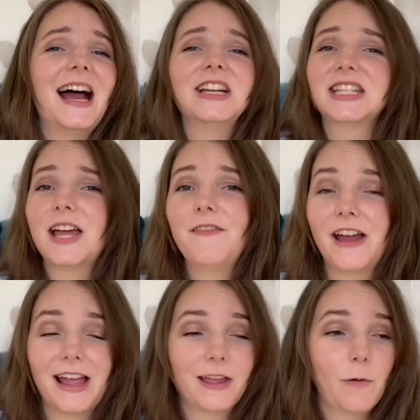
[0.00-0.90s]
I just love it.
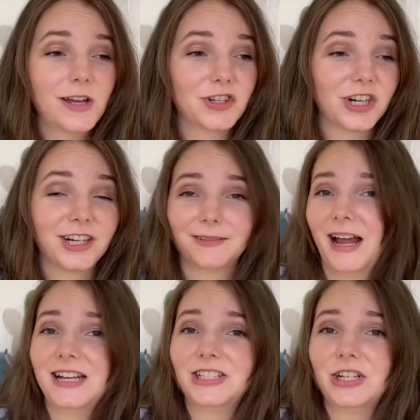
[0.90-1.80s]
I like watching her.
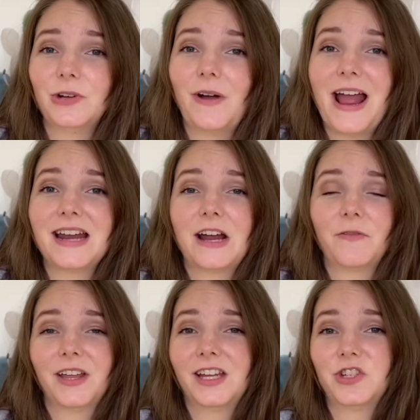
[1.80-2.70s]
I do, and I
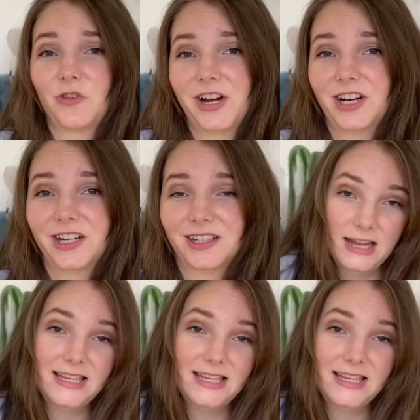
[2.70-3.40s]
really enjoy her.